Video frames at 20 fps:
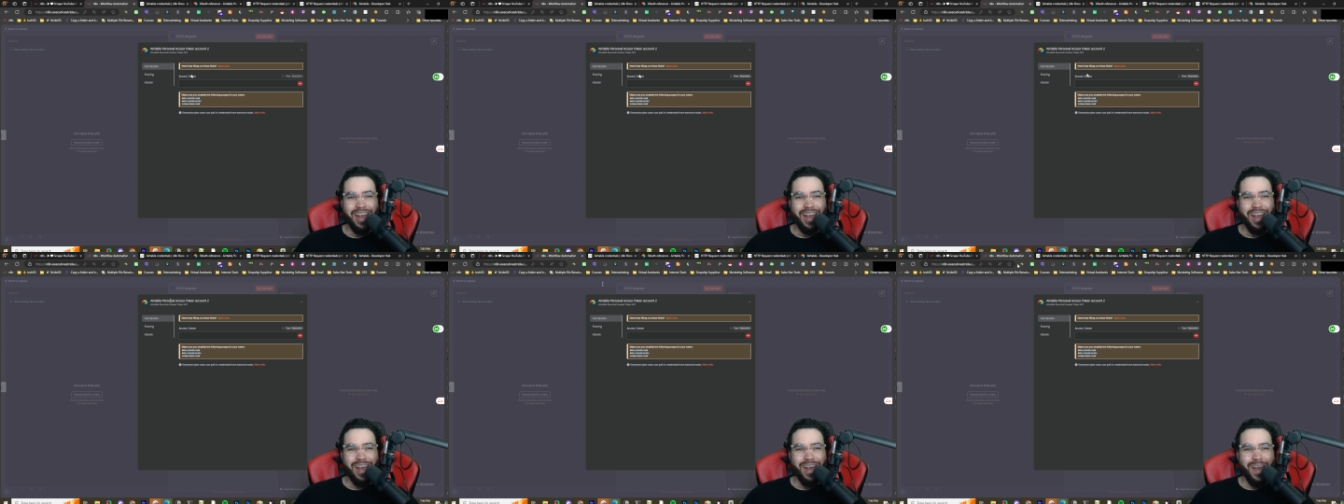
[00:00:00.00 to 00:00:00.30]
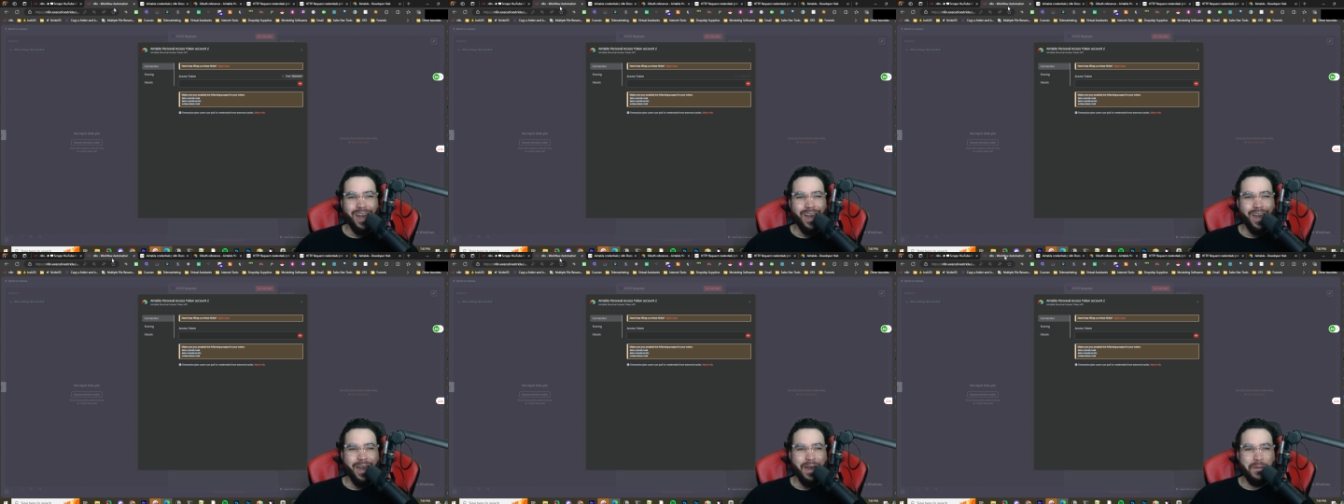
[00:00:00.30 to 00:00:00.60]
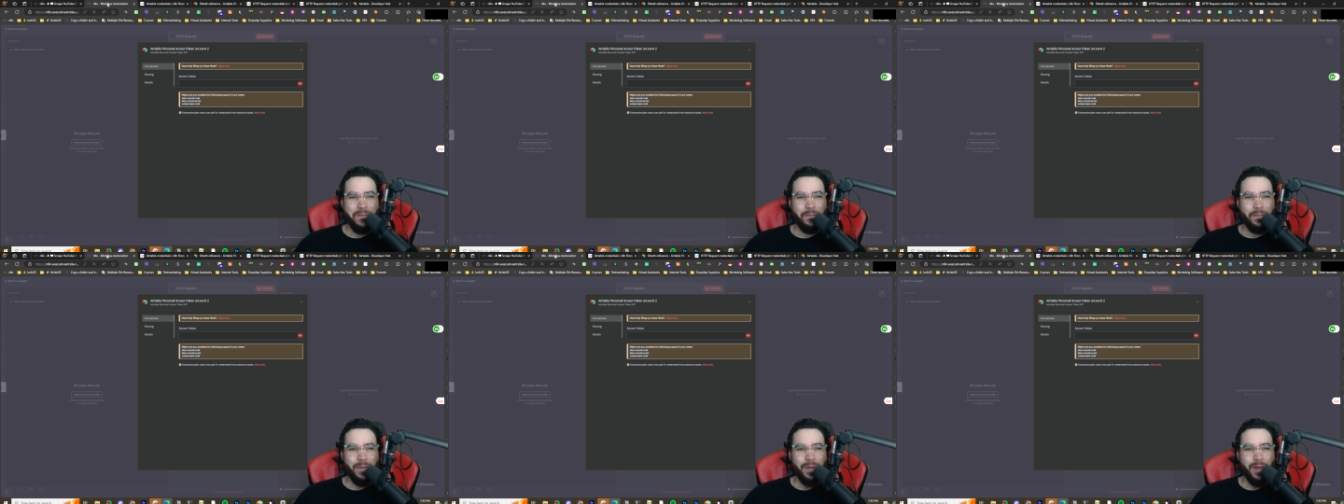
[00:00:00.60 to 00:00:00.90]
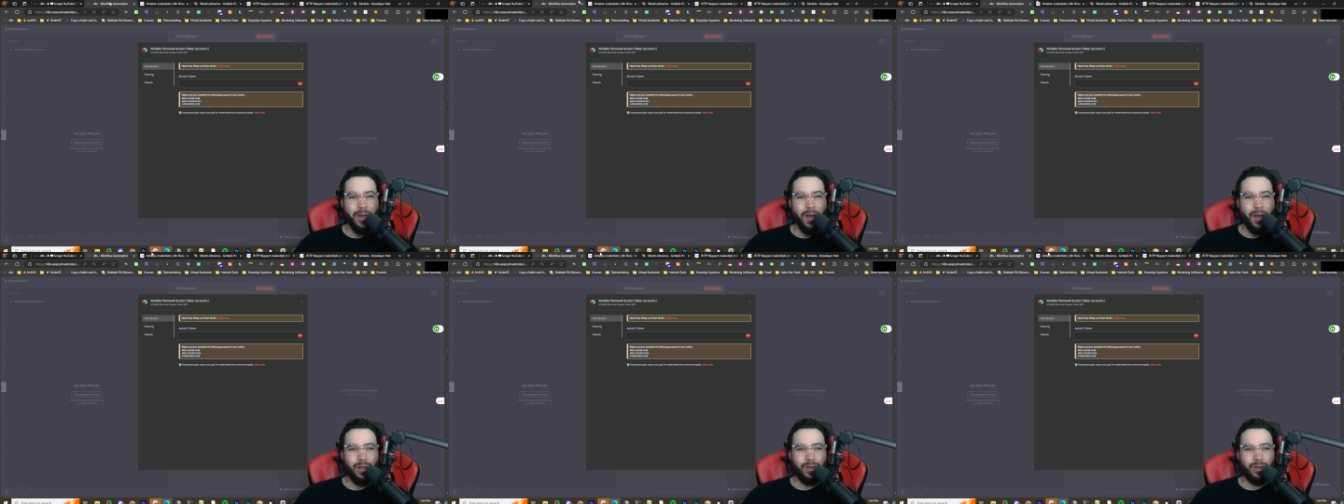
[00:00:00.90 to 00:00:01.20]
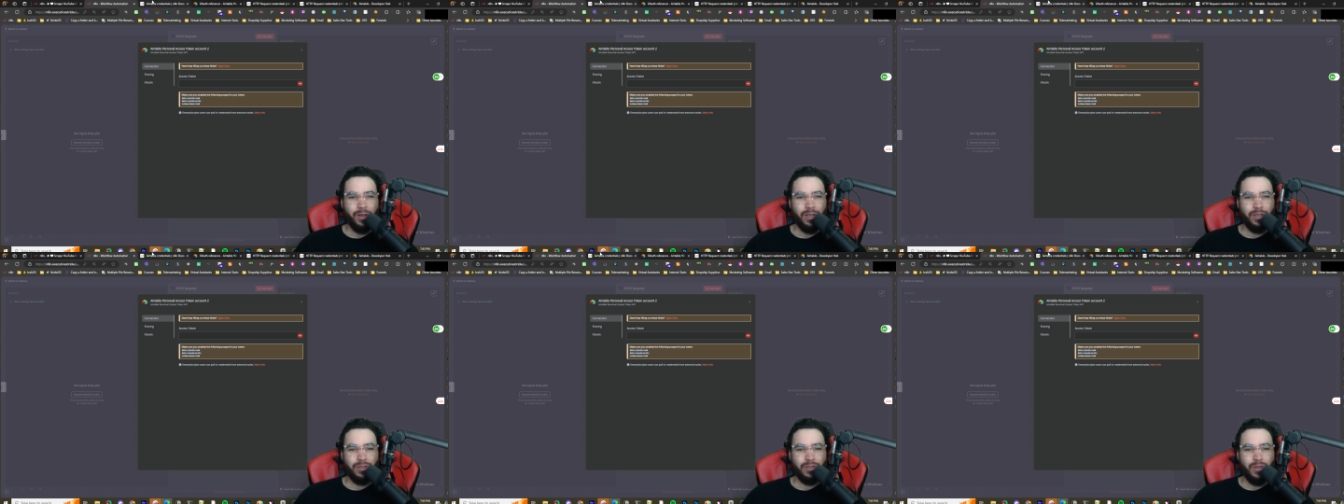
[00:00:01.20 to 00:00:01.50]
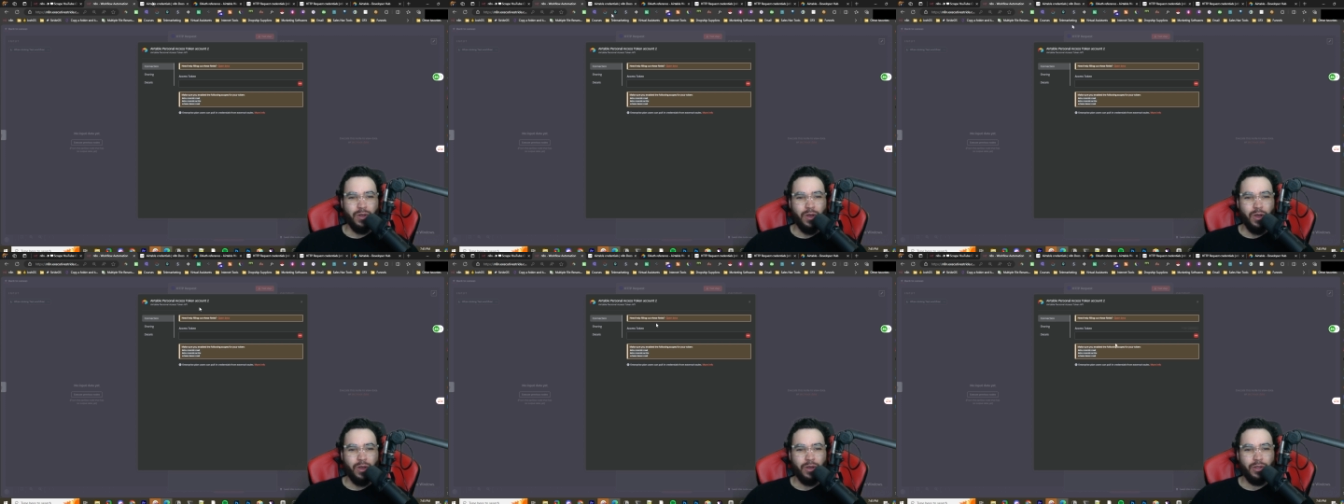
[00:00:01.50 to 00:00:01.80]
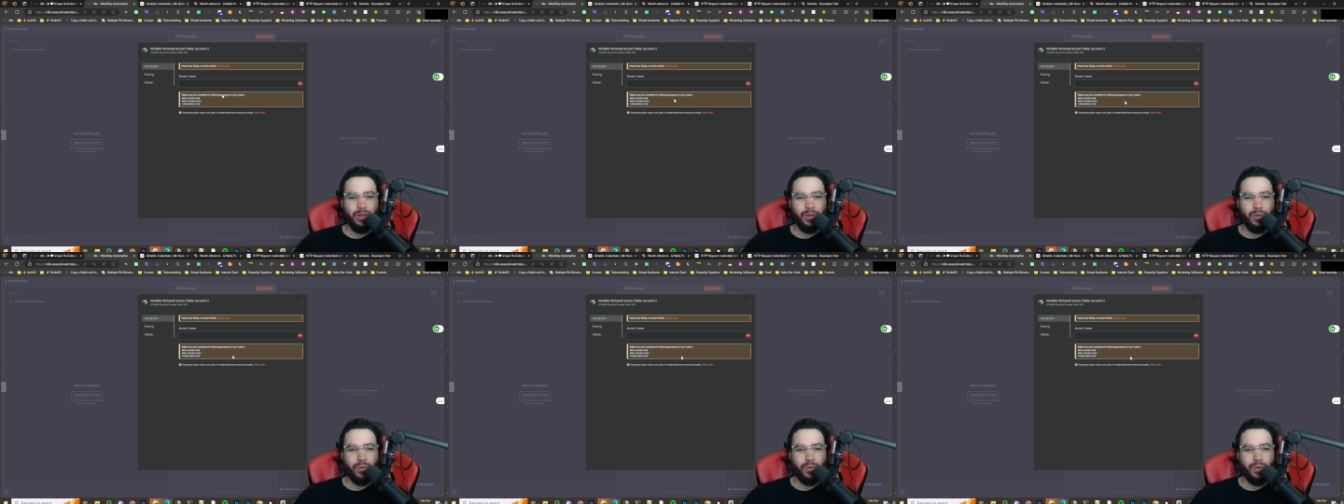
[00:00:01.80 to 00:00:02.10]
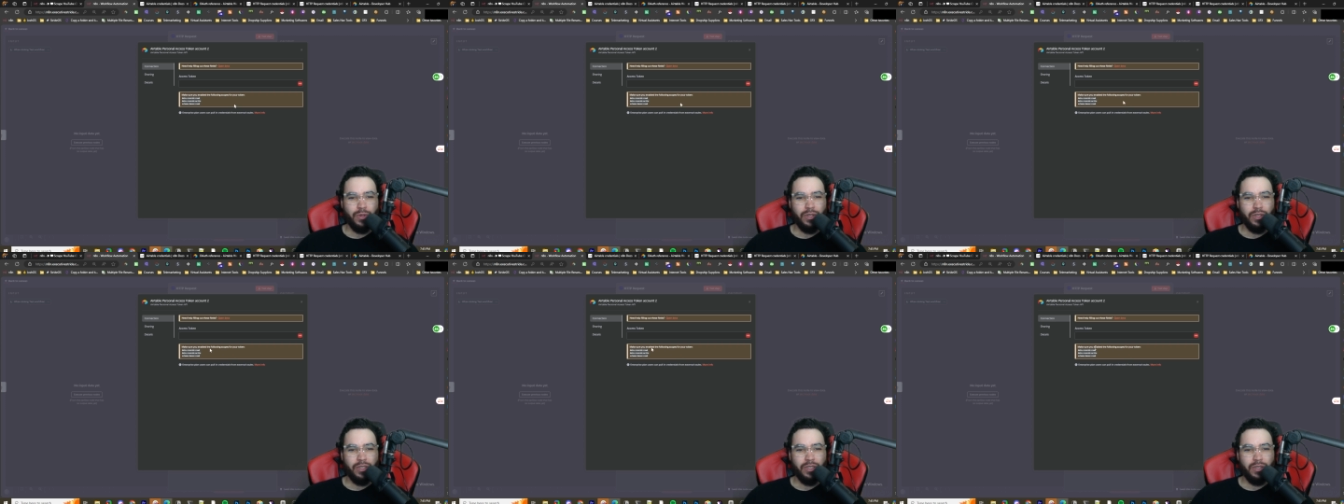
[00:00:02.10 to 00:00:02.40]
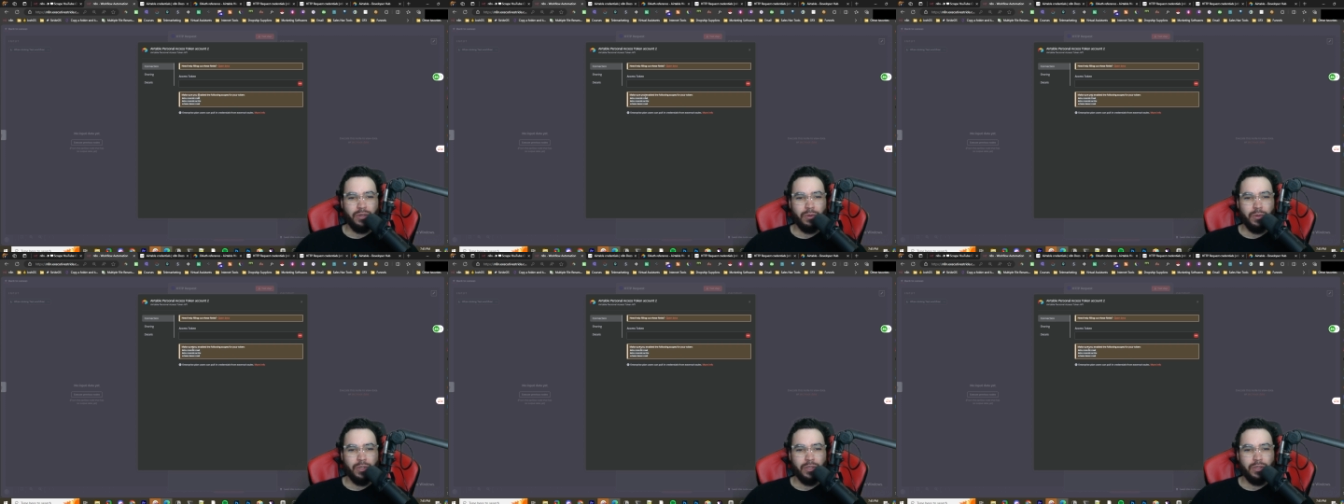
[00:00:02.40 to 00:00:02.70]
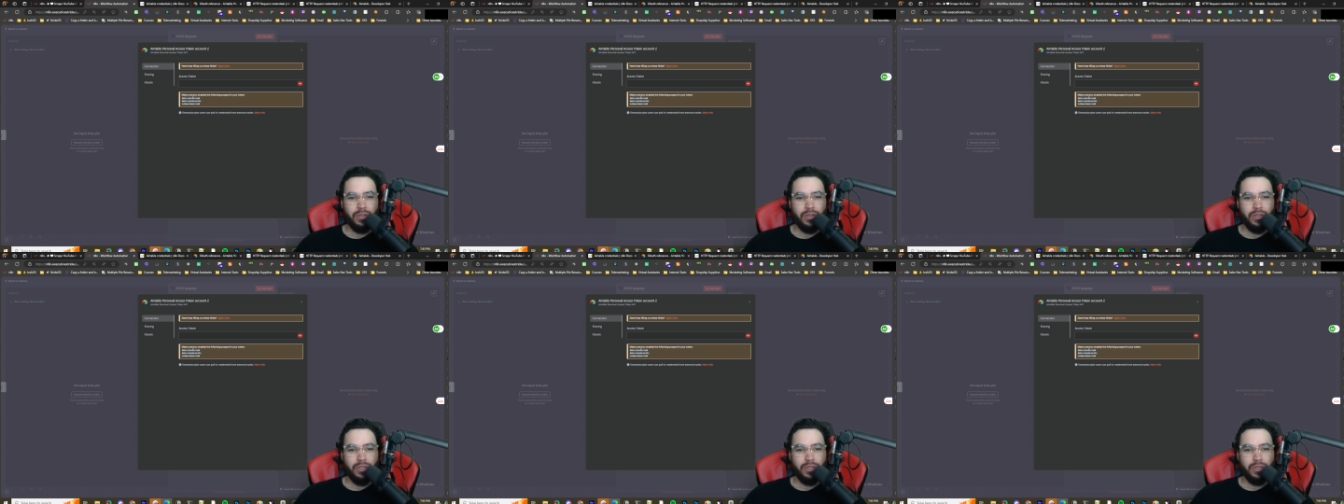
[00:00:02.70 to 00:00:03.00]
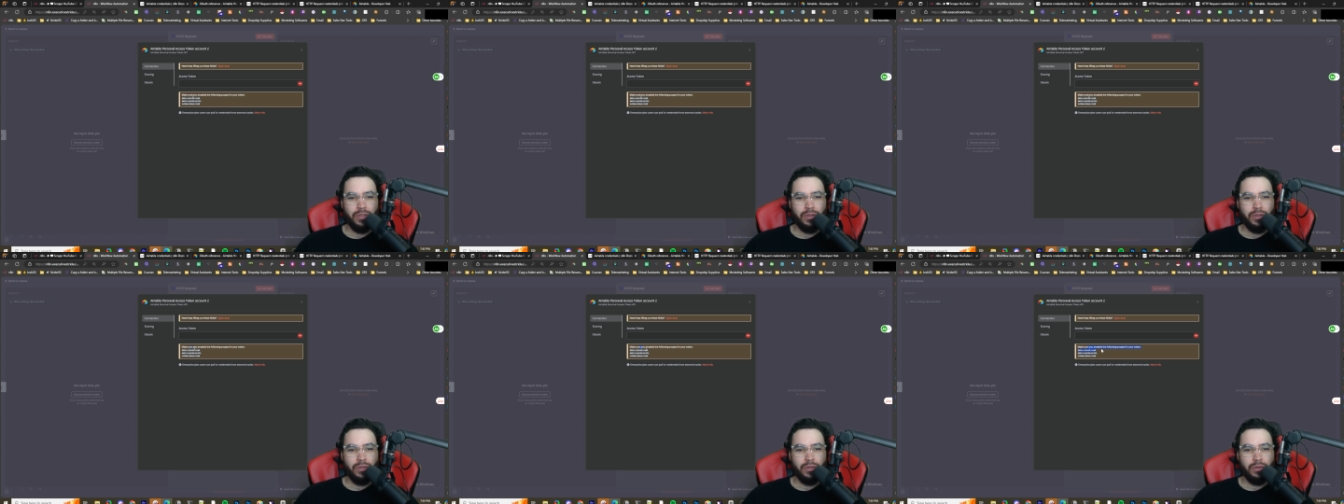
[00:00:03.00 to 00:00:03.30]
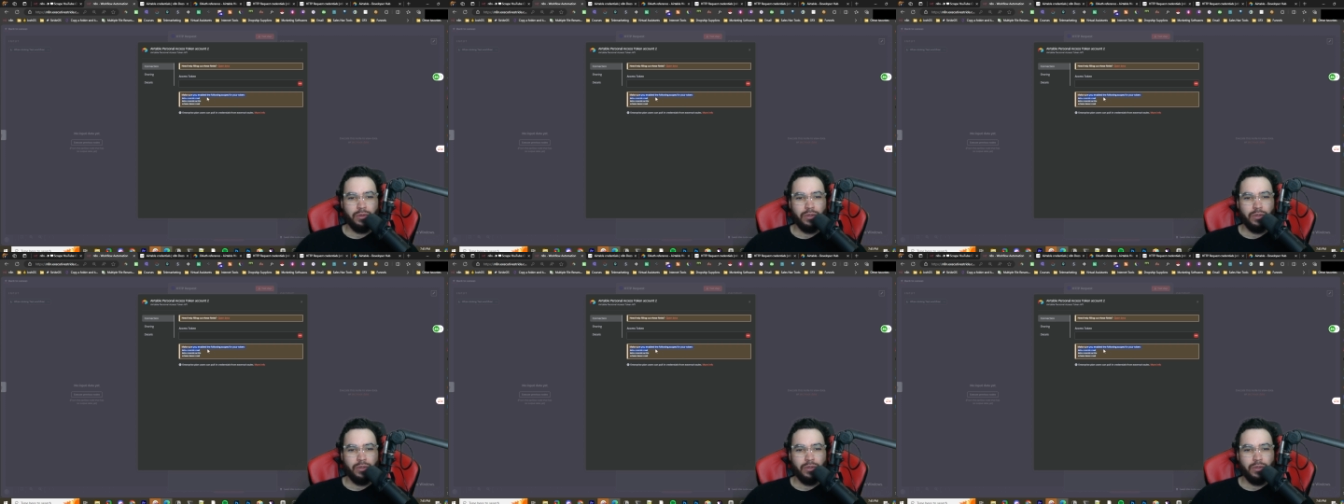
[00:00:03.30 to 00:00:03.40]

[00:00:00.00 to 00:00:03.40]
um, okay, so all you're really going to need to do,